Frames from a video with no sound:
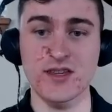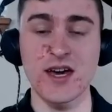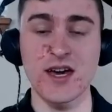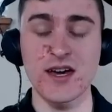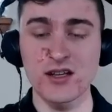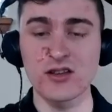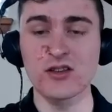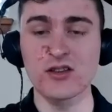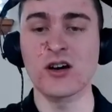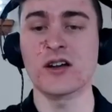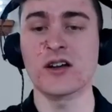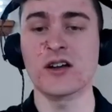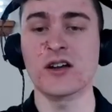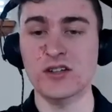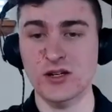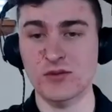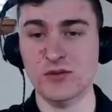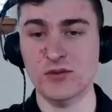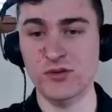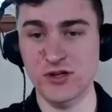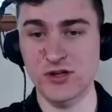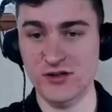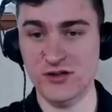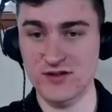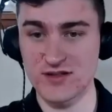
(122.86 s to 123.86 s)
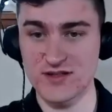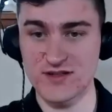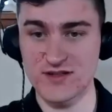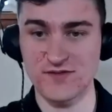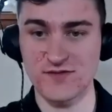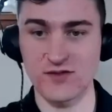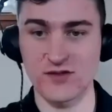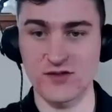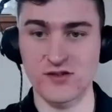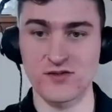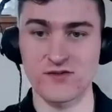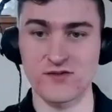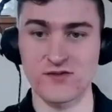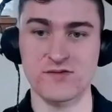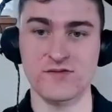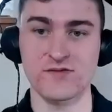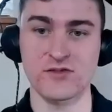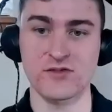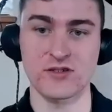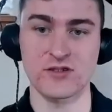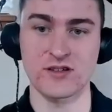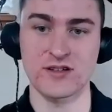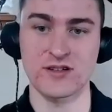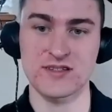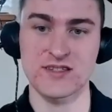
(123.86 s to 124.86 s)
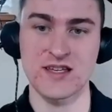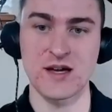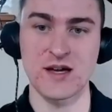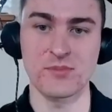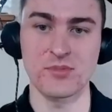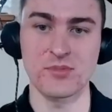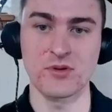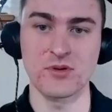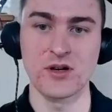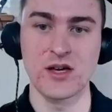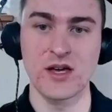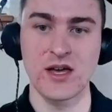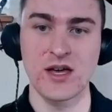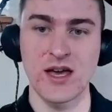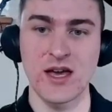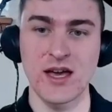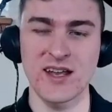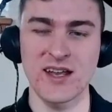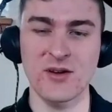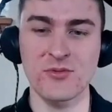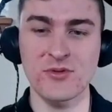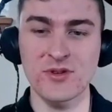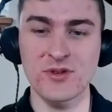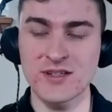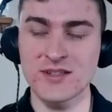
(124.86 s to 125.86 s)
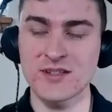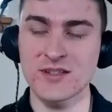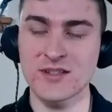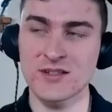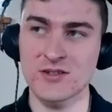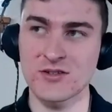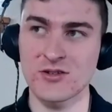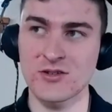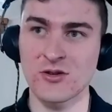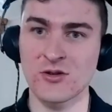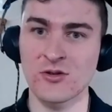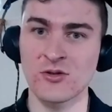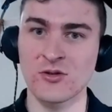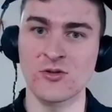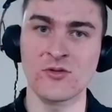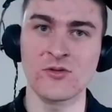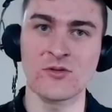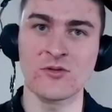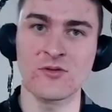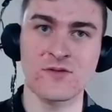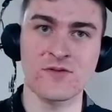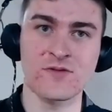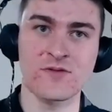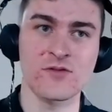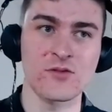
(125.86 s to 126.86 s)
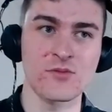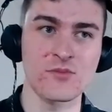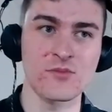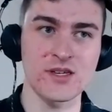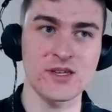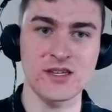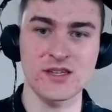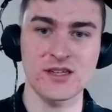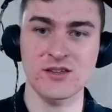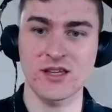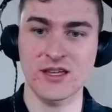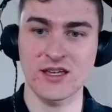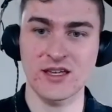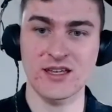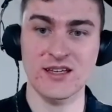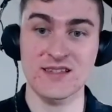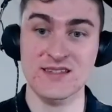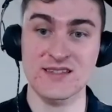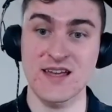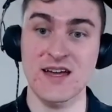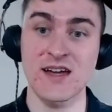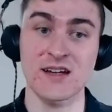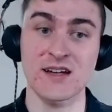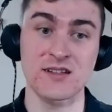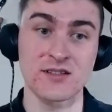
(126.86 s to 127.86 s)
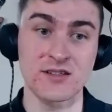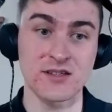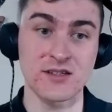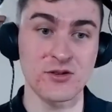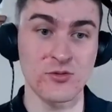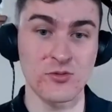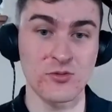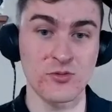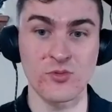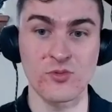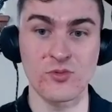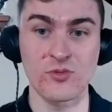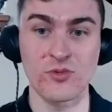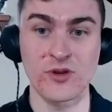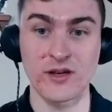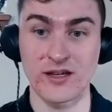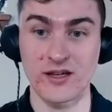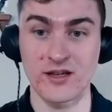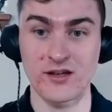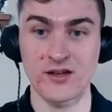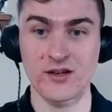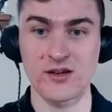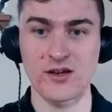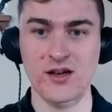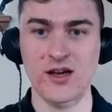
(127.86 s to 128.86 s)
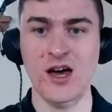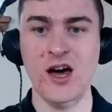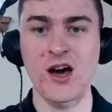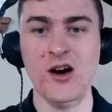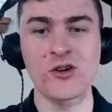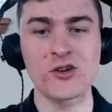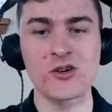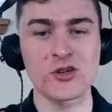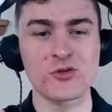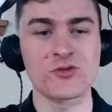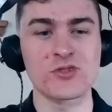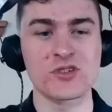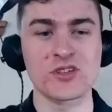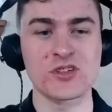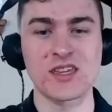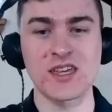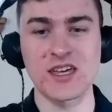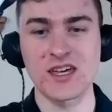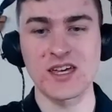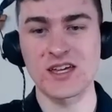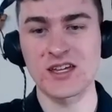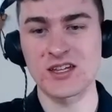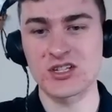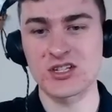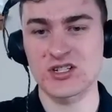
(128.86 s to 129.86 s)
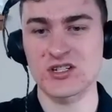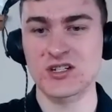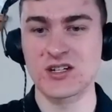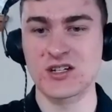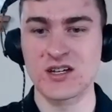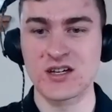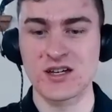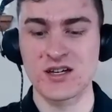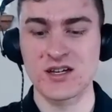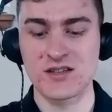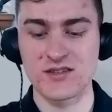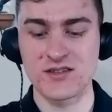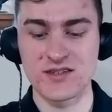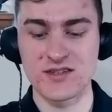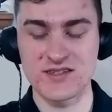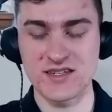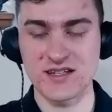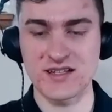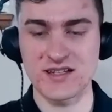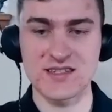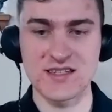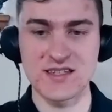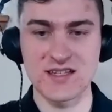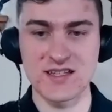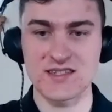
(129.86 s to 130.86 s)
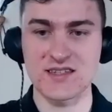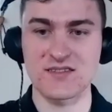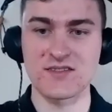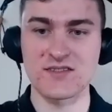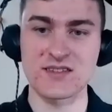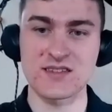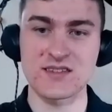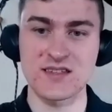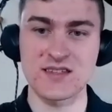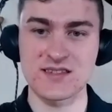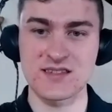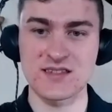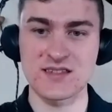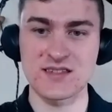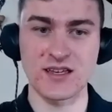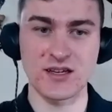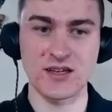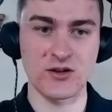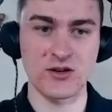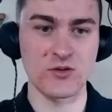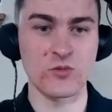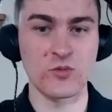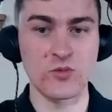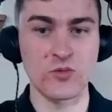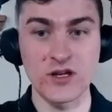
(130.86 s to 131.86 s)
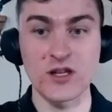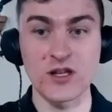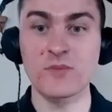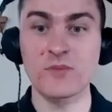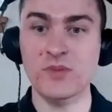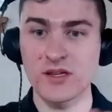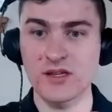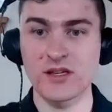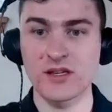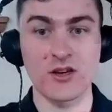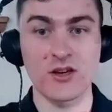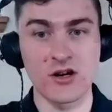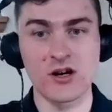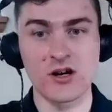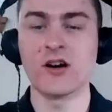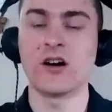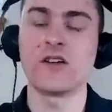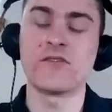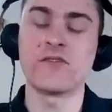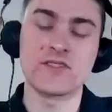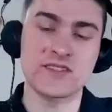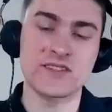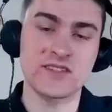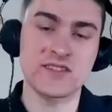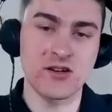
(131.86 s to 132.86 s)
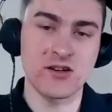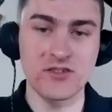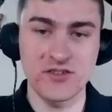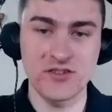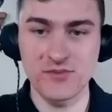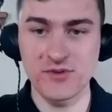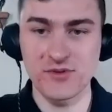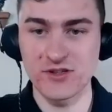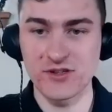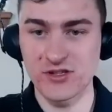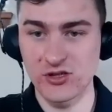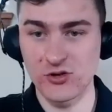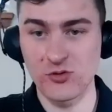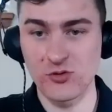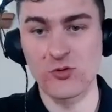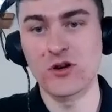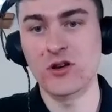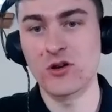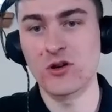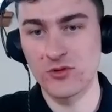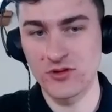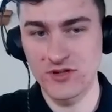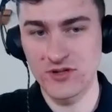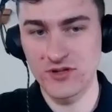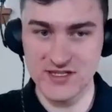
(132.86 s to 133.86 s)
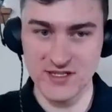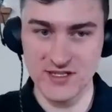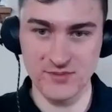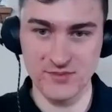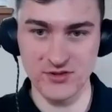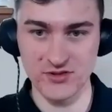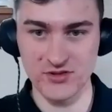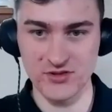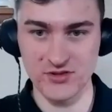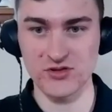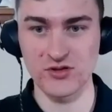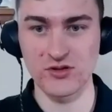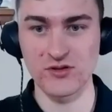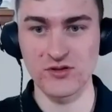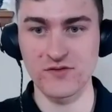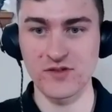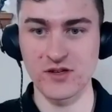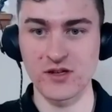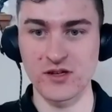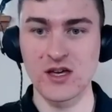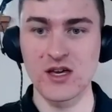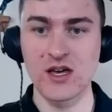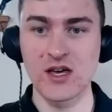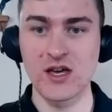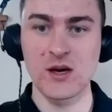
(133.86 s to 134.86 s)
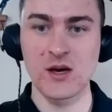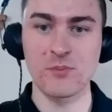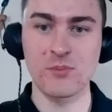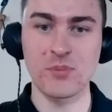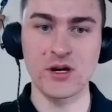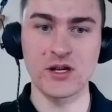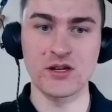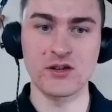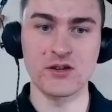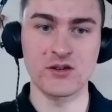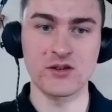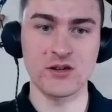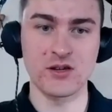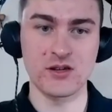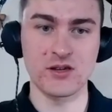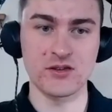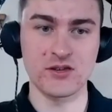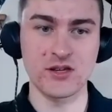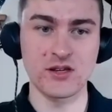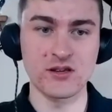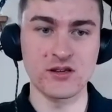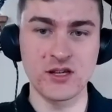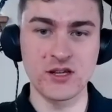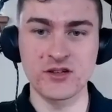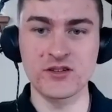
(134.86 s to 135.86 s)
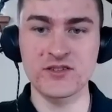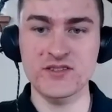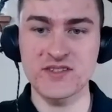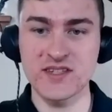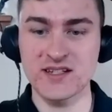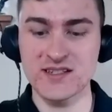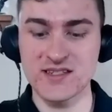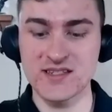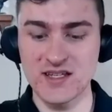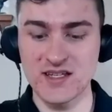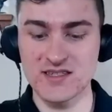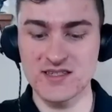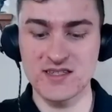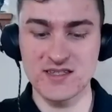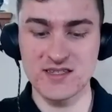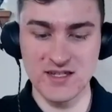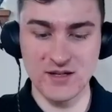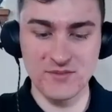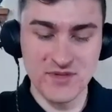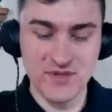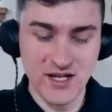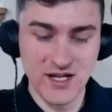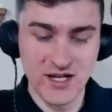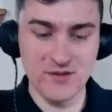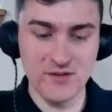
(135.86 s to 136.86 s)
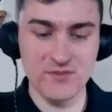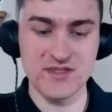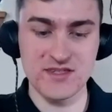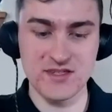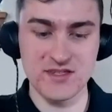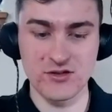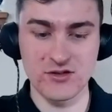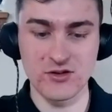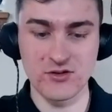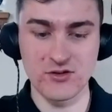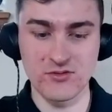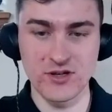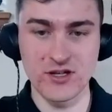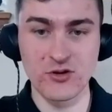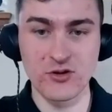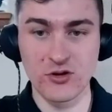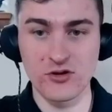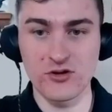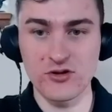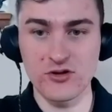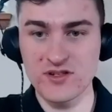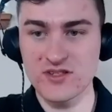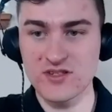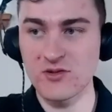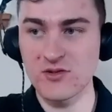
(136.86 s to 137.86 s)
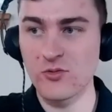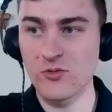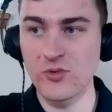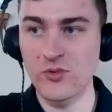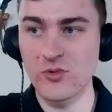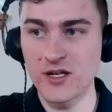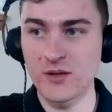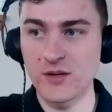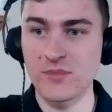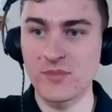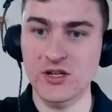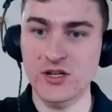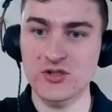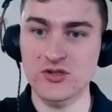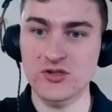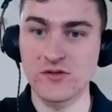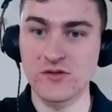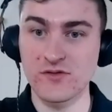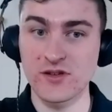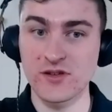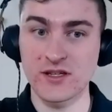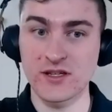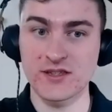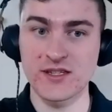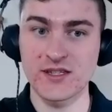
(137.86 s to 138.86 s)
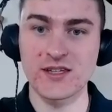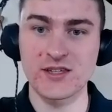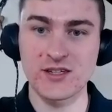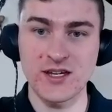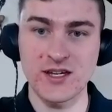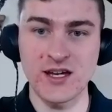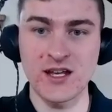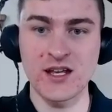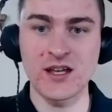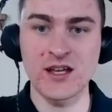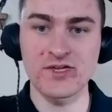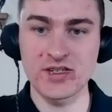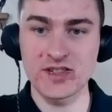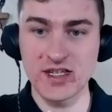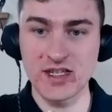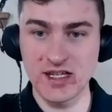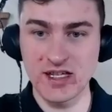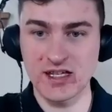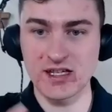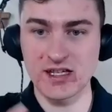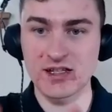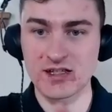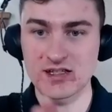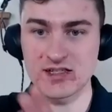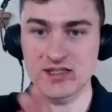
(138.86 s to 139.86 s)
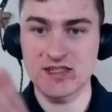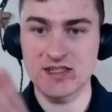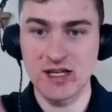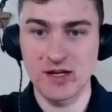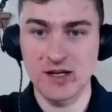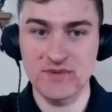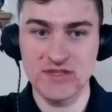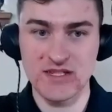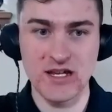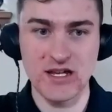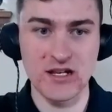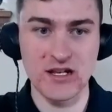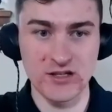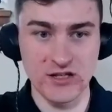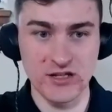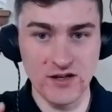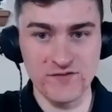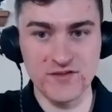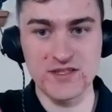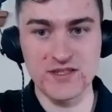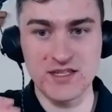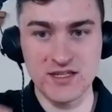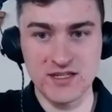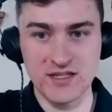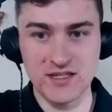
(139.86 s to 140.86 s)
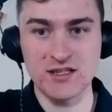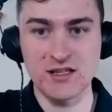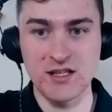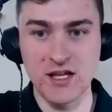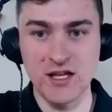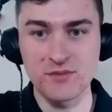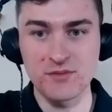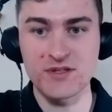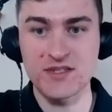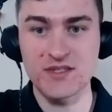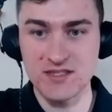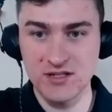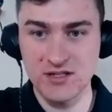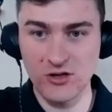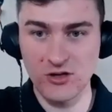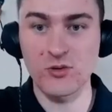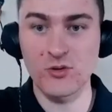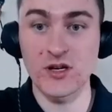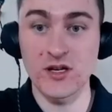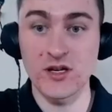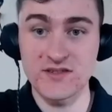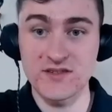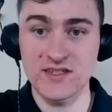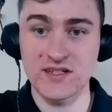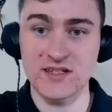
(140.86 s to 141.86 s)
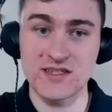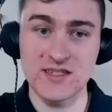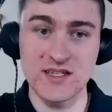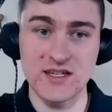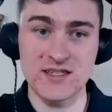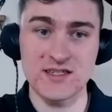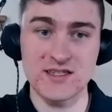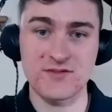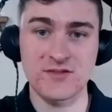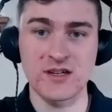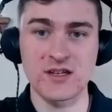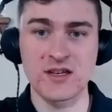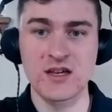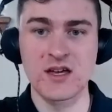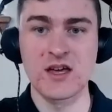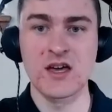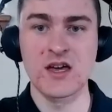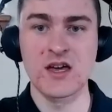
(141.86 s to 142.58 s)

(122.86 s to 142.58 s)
had a lot of young players, for a good example. And I really didn't know, for me, like exactly like how you would gauge the success of the season. Like, would it be like, obviously, ultimately, you want to win the CPL trophy. But the little successes, sometimes, you know, in order to win a big trophy like that, you kind of have to take it in steps. Kind of, you have to climb the stairway of success, right?